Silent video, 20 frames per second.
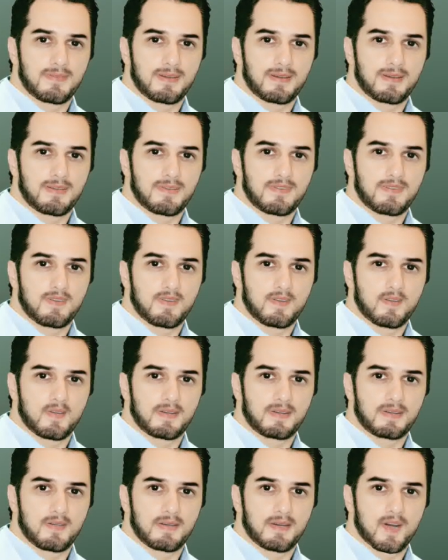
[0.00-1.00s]
Smaller
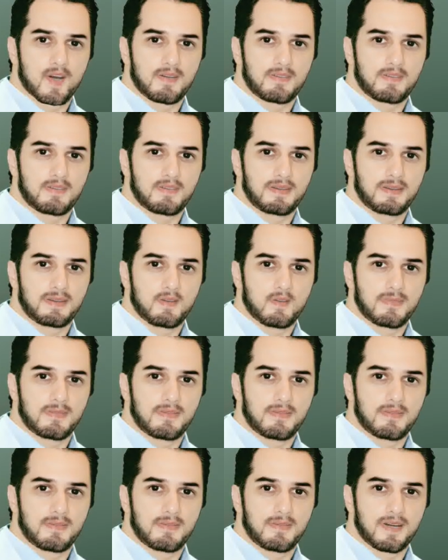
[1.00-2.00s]
shunts are
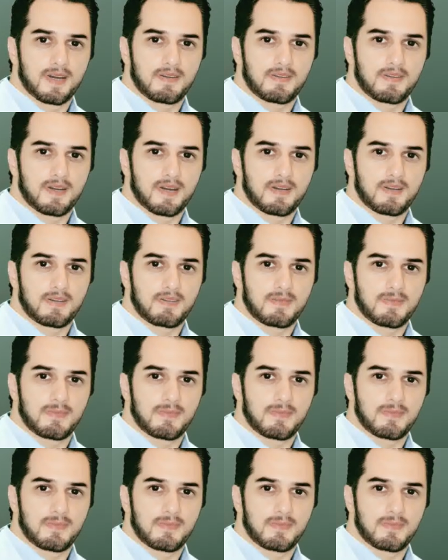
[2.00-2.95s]
compatible with long life.